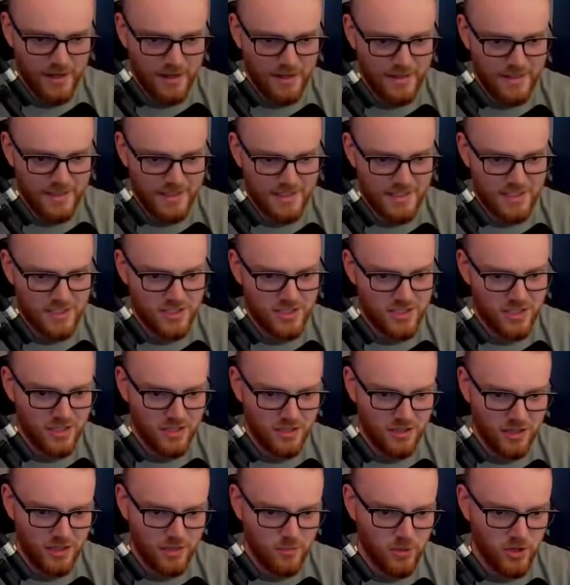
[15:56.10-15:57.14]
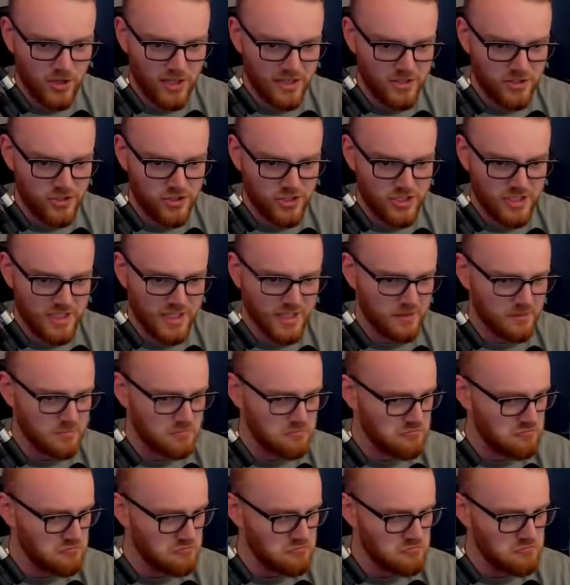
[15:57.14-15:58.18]
This is starting to look more interesting.
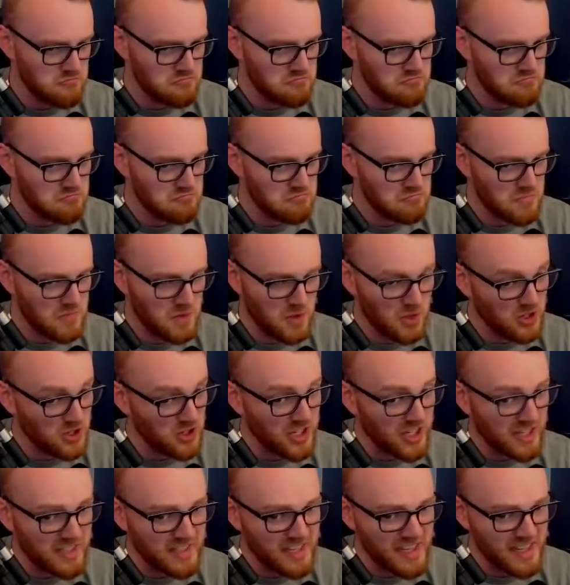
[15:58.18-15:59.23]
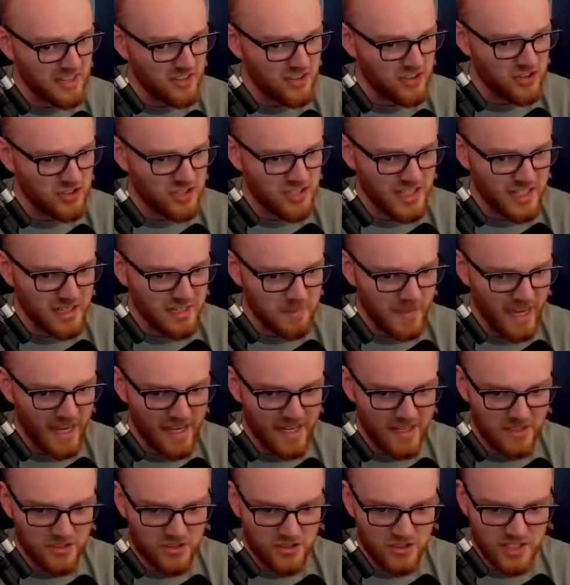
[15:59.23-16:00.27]
Good interesting, bad
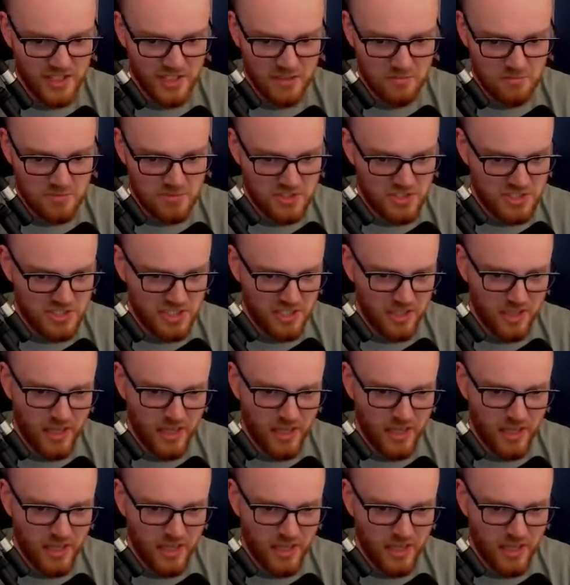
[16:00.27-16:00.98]
interesting, still